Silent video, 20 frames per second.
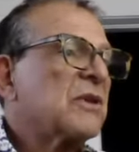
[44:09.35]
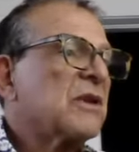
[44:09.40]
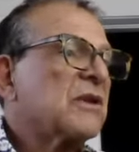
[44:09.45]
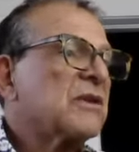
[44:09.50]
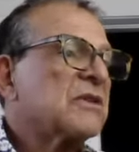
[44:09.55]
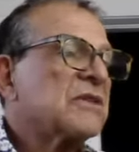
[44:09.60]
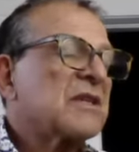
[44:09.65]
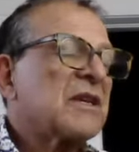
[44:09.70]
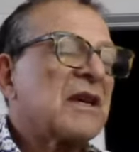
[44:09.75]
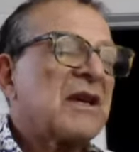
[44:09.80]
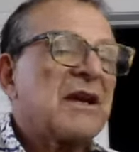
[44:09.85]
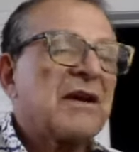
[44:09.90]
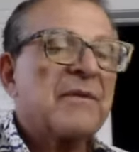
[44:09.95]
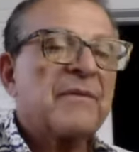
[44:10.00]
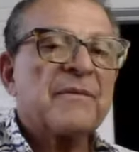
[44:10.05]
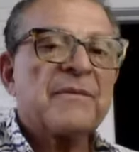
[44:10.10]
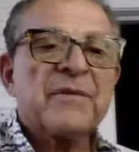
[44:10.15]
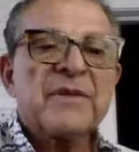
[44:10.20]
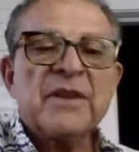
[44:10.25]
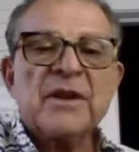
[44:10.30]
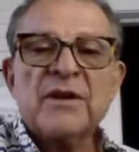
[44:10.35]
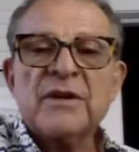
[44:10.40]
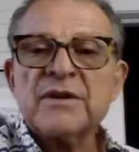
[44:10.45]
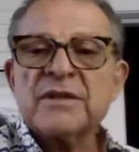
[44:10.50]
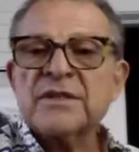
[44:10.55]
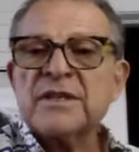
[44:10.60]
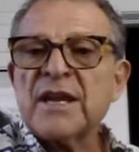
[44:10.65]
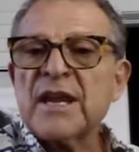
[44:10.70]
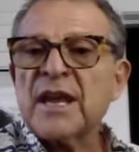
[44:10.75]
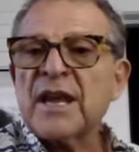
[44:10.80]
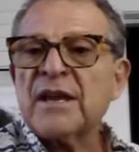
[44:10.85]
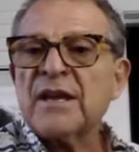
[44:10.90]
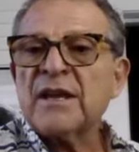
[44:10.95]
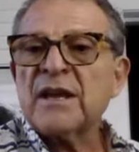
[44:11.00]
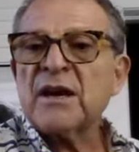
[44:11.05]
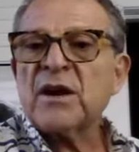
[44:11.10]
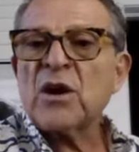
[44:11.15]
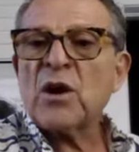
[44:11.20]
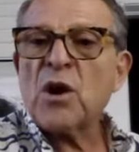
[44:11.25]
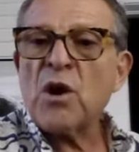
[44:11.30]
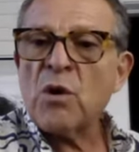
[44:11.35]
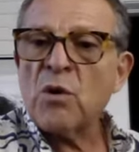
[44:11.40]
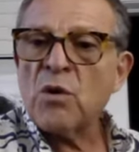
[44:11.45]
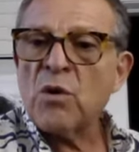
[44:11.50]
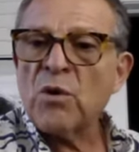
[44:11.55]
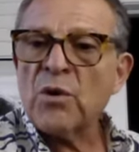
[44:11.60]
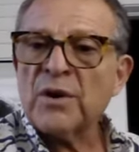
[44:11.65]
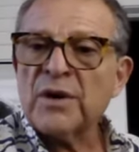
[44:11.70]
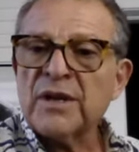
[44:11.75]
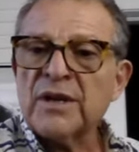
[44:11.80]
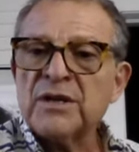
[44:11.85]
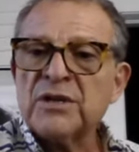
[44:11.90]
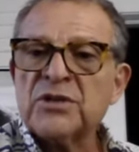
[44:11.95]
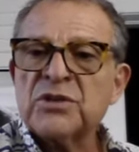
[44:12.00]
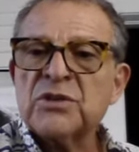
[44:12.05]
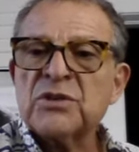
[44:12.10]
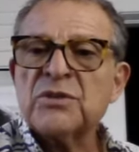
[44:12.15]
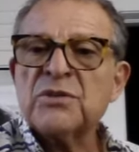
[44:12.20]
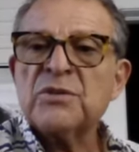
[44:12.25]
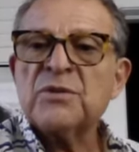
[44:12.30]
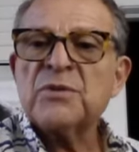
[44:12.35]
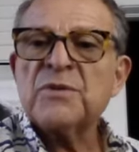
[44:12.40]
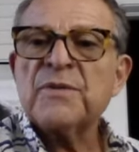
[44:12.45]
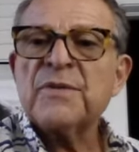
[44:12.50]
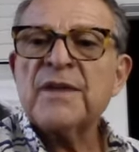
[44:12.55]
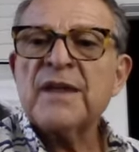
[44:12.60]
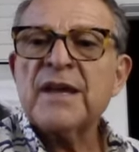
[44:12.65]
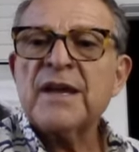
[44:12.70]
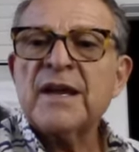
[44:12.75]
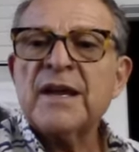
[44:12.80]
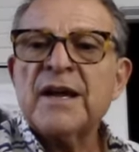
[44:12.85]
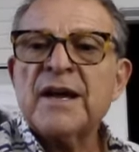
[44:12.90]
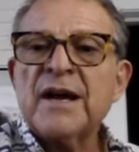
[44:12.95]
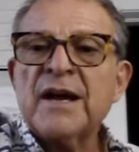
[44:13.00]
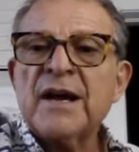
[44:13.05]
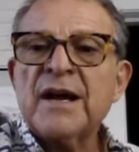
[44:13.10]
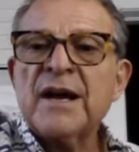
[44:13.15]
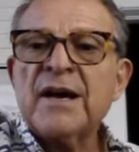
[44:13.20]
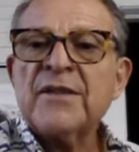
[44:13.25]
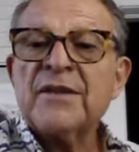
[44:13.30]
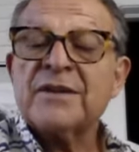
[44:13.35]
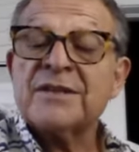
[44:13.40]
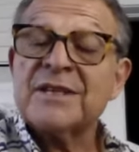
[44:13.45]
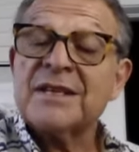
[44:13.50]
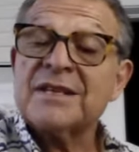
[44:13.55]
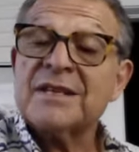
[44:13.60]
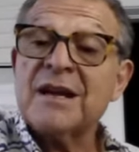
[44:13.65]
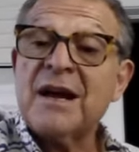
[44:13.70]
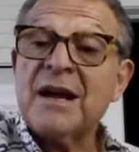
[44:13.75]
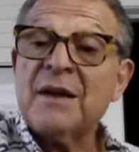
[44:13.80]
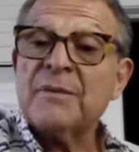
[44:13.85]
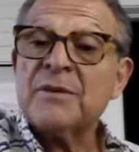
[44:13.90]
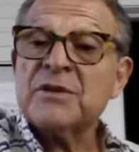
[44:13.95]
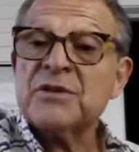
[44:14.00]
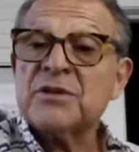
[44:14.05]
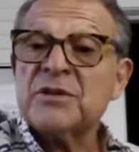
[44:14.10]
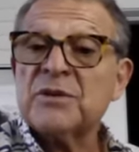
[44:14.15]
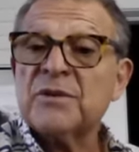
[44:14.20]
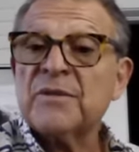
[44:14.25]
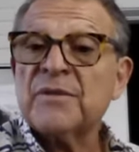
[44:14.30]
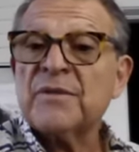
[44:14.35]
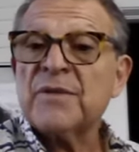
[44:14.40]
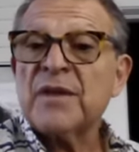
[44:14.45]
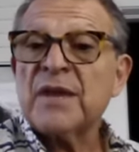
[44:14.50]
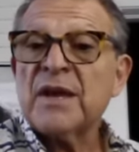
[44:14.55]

There's a cohort issue. There's a time issue.